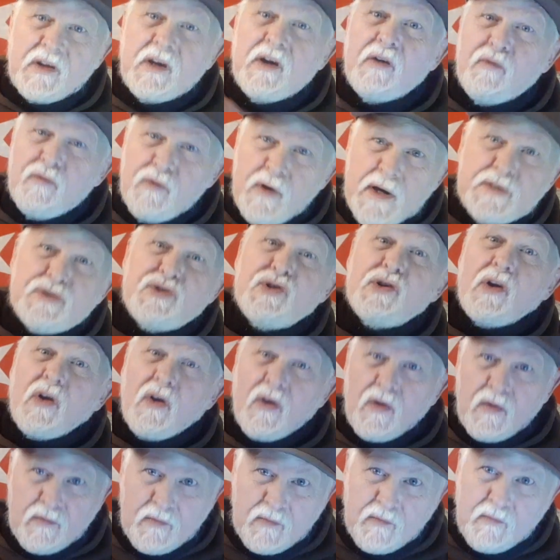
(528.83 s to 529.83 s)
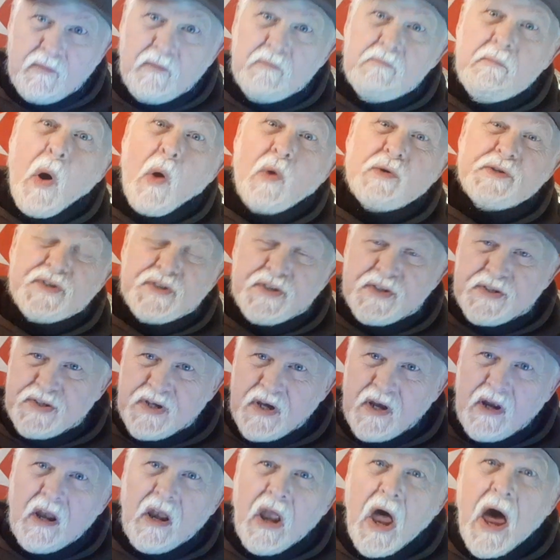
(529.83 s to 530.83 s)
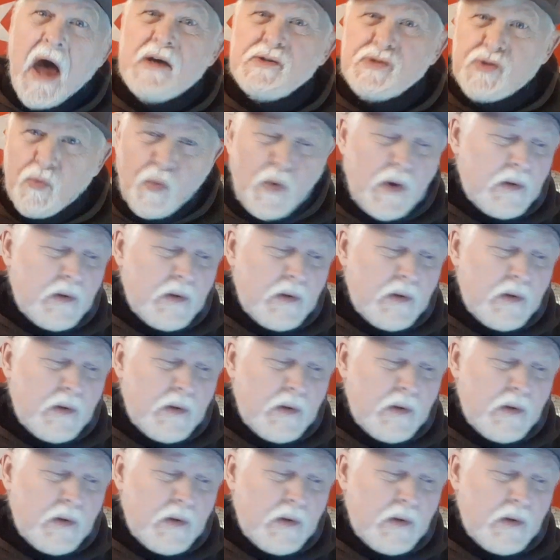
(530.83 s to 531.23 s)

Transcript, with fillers: The original Moses and Elijah